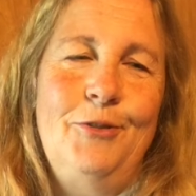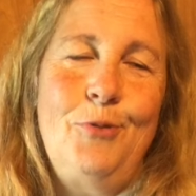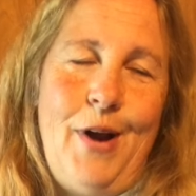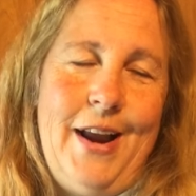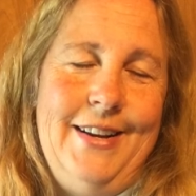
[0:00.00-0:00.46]

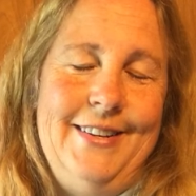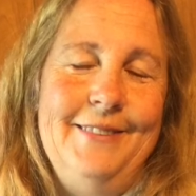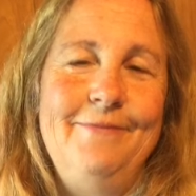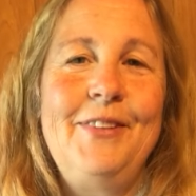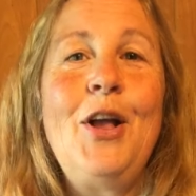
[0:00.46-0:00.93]

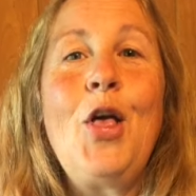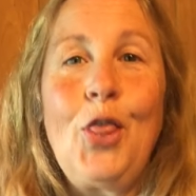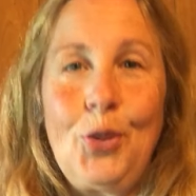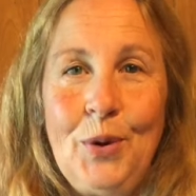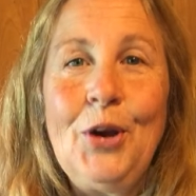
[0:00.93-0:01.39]
Right.
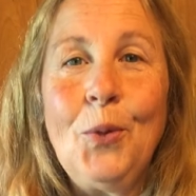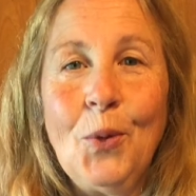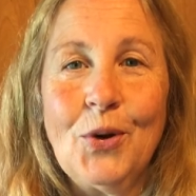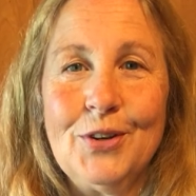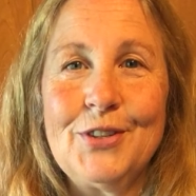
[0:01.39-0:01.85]

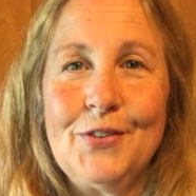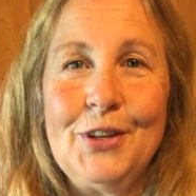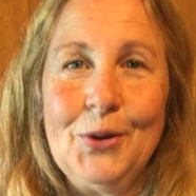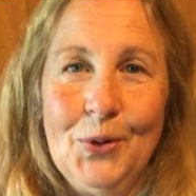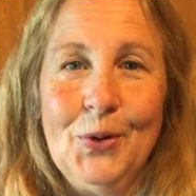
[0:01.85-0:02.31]
3/4 of
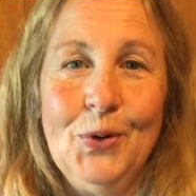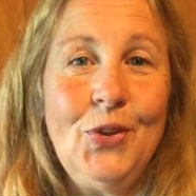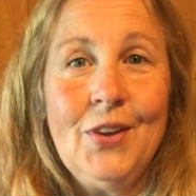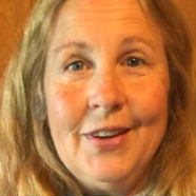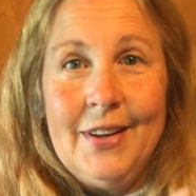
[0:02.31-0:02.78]
the
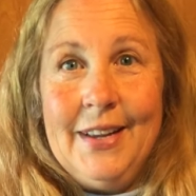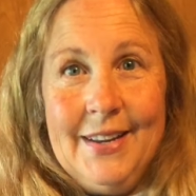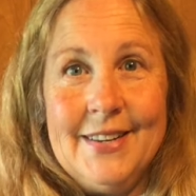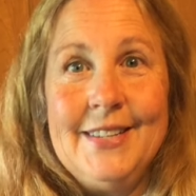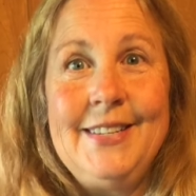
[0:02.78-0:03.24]
Earth
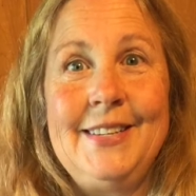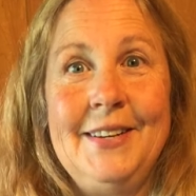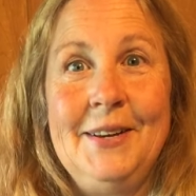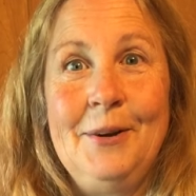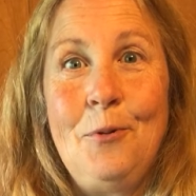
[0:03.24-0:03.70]
is
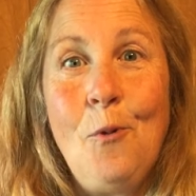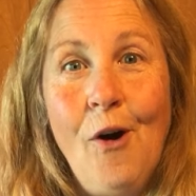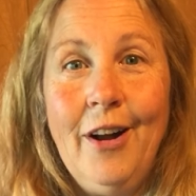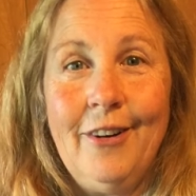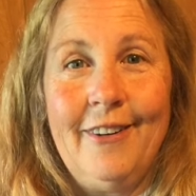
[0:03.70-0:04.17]

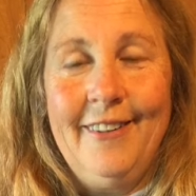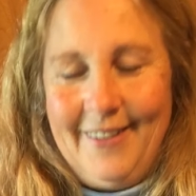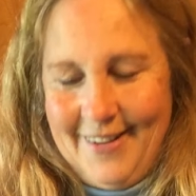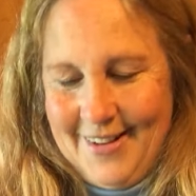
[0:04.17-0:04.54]
water.